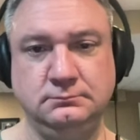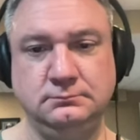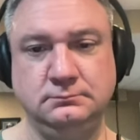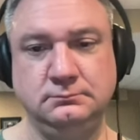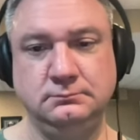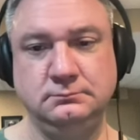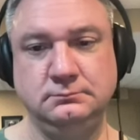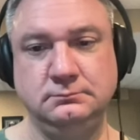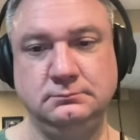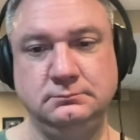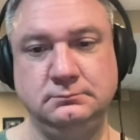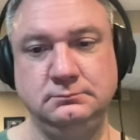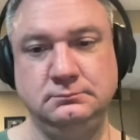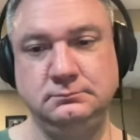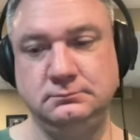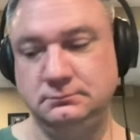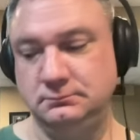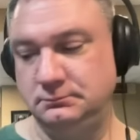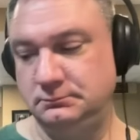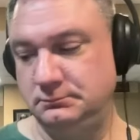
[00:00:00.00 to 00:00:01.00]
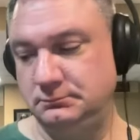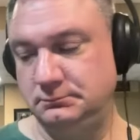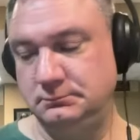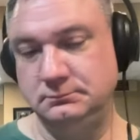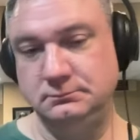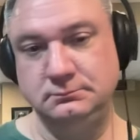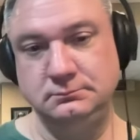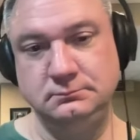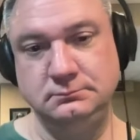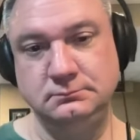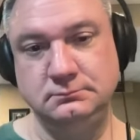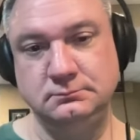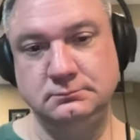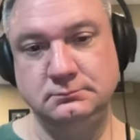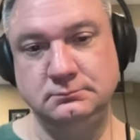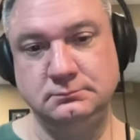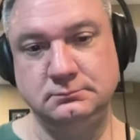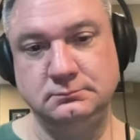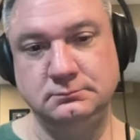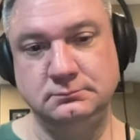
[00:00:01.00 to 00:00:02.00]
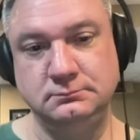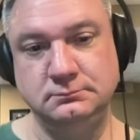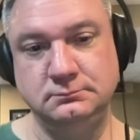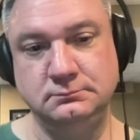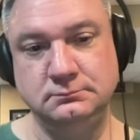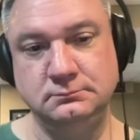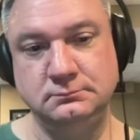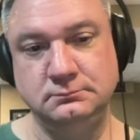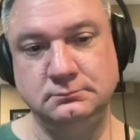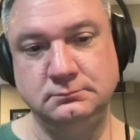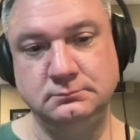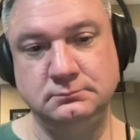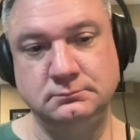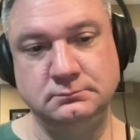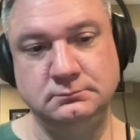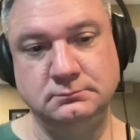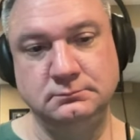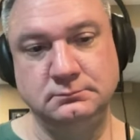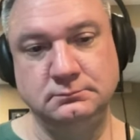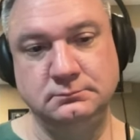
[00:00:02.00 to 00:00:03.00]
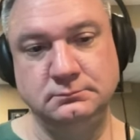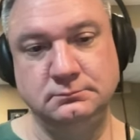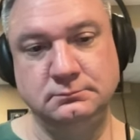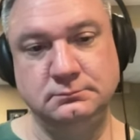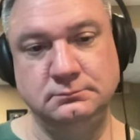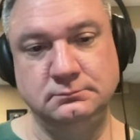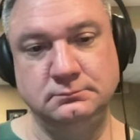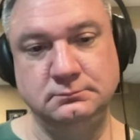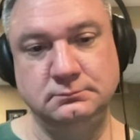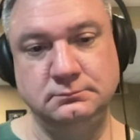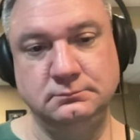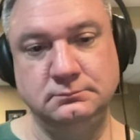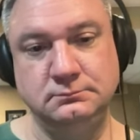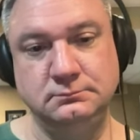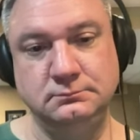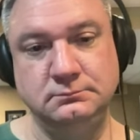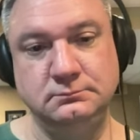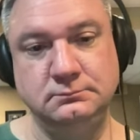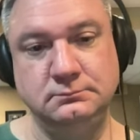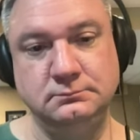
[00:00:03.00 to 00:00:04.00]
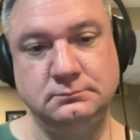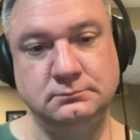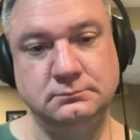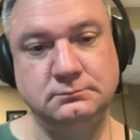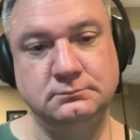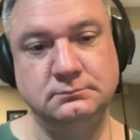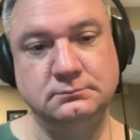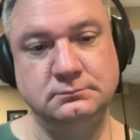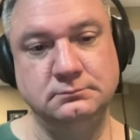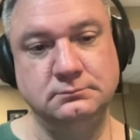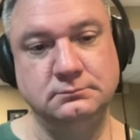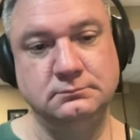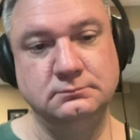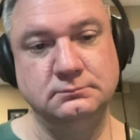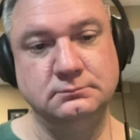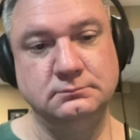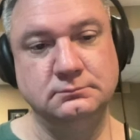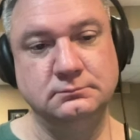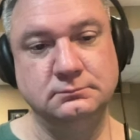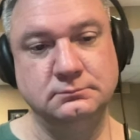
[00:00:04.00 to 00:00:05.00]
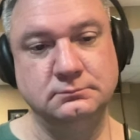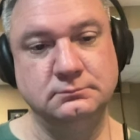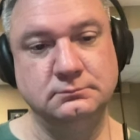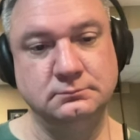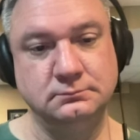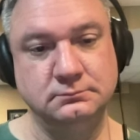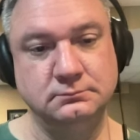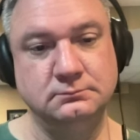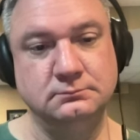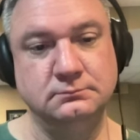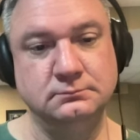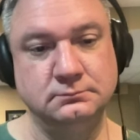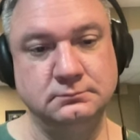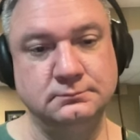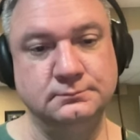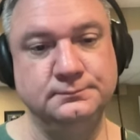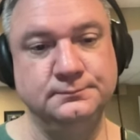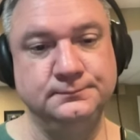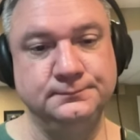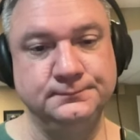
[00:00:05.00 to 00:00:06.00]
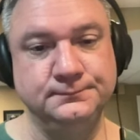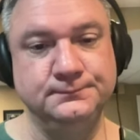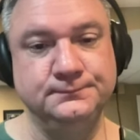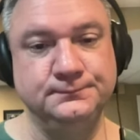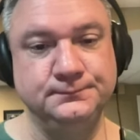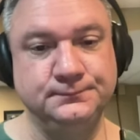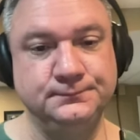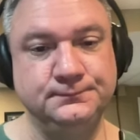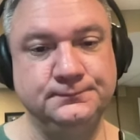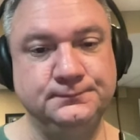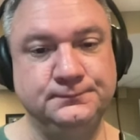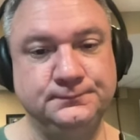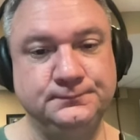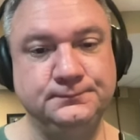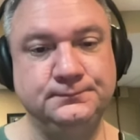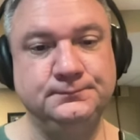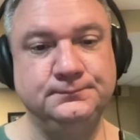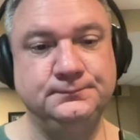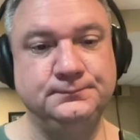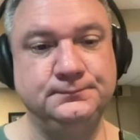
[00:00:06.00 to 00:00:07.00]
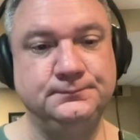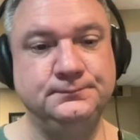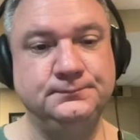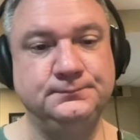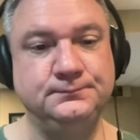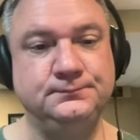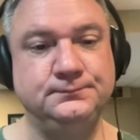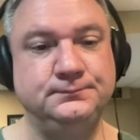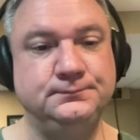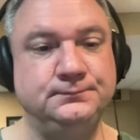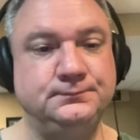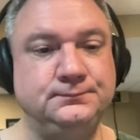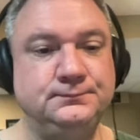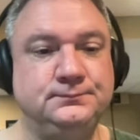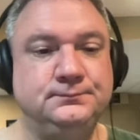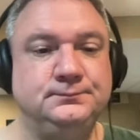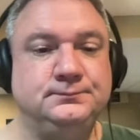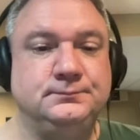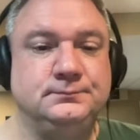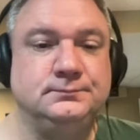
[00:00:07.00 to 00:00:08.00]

This person isn't speaking.